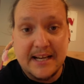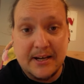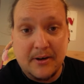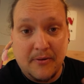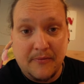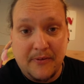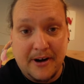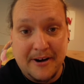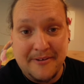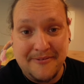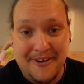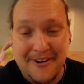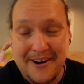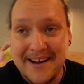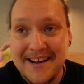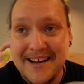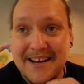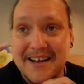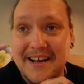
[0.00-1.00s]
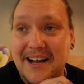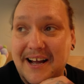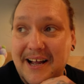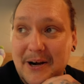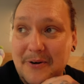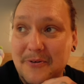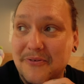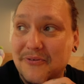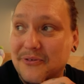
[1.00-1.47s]
here were very, very
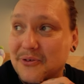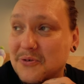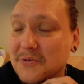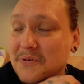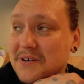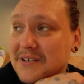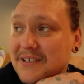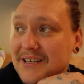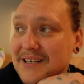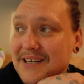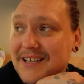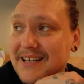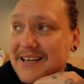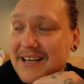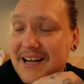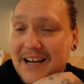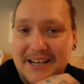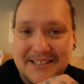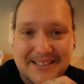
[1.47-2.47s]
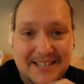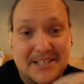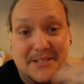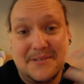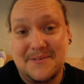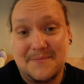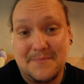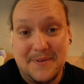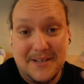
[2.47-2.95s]
helpful. I did
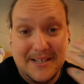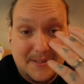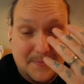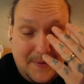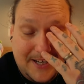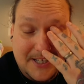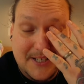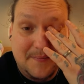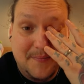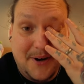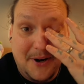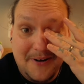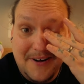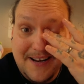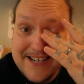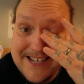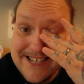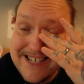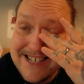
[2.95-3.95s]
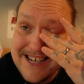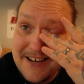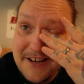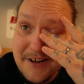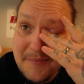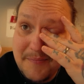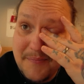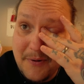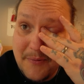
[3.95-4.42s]
speak some Polish,
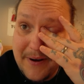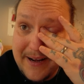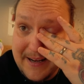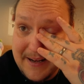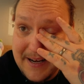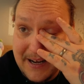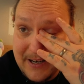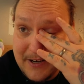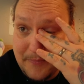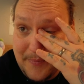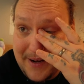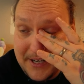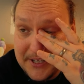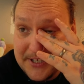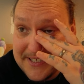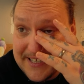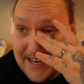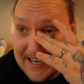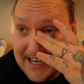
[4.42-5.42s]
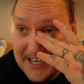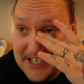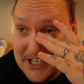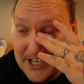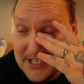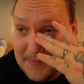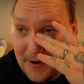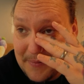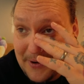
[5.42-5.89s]
but we kind of balanced English
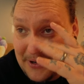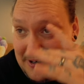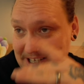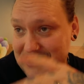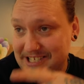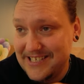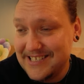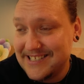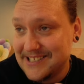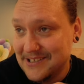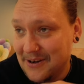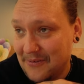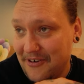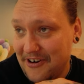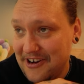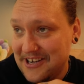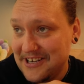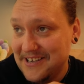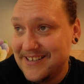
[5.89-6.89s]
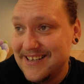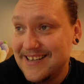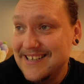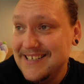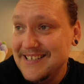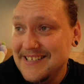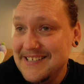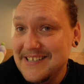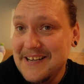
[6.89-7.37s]
because my Polish is not very good,
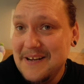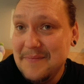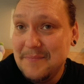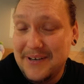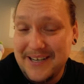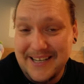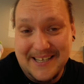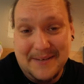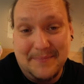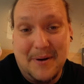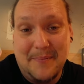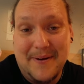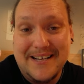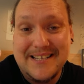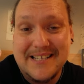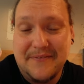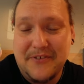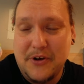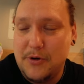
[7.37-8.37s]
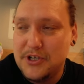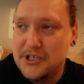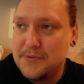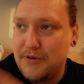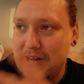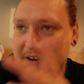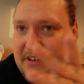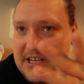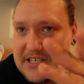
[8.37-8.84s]
but I did my best. If you watch
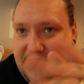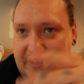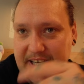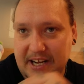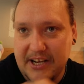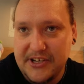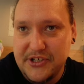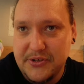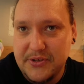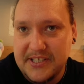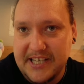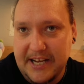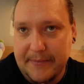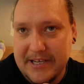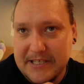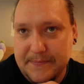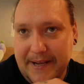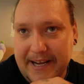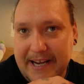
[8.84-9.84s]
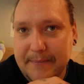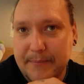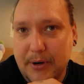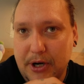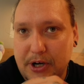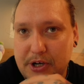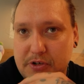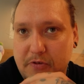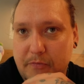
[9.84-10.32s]
previous videos, you'll see me speaking
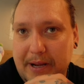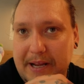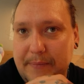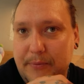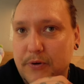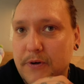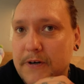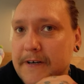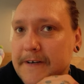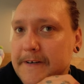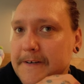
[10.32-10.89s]
Polish with people.